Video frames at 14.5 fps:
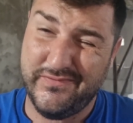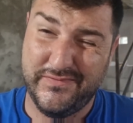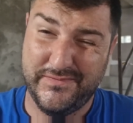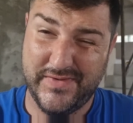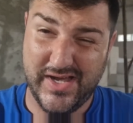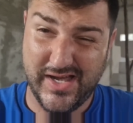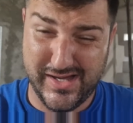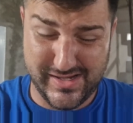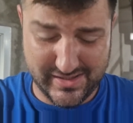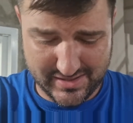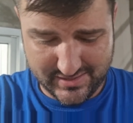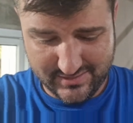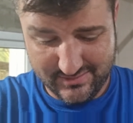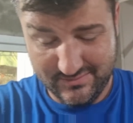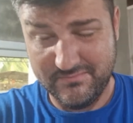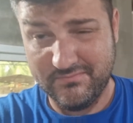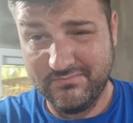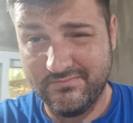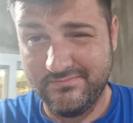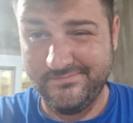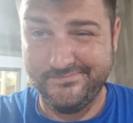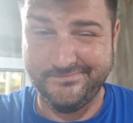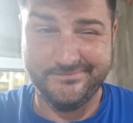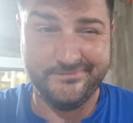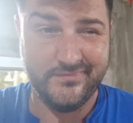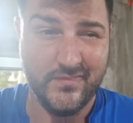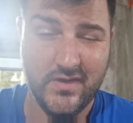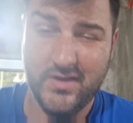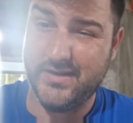Fuck.
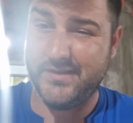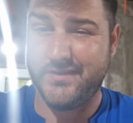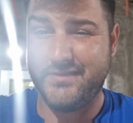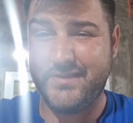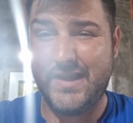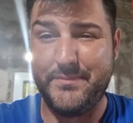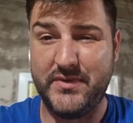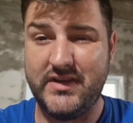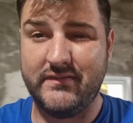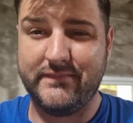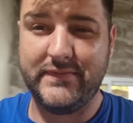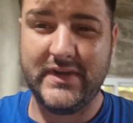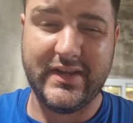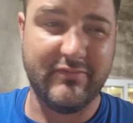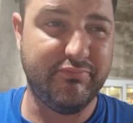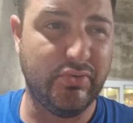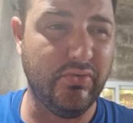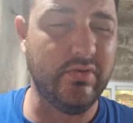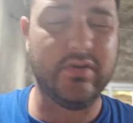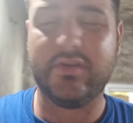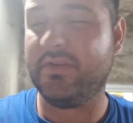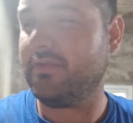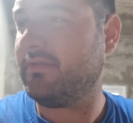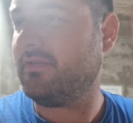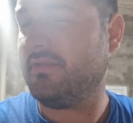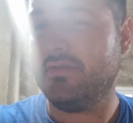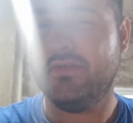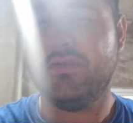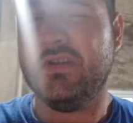I had to stop eating fucking pork.
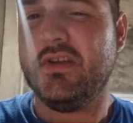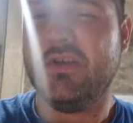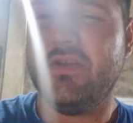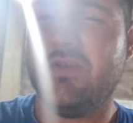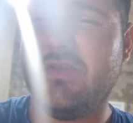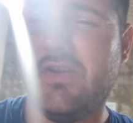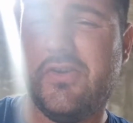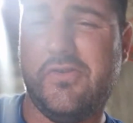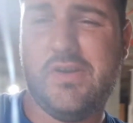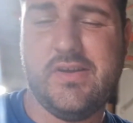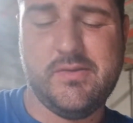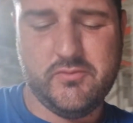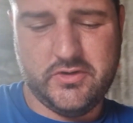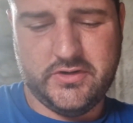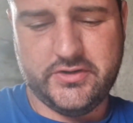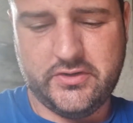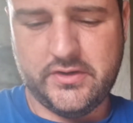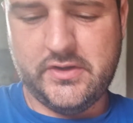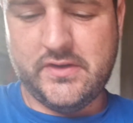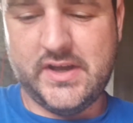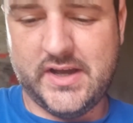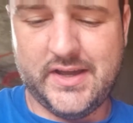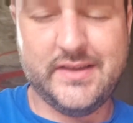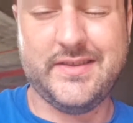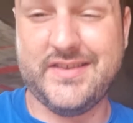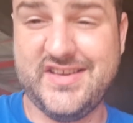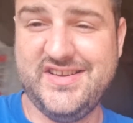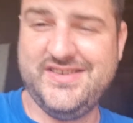So I'm gonna show you guys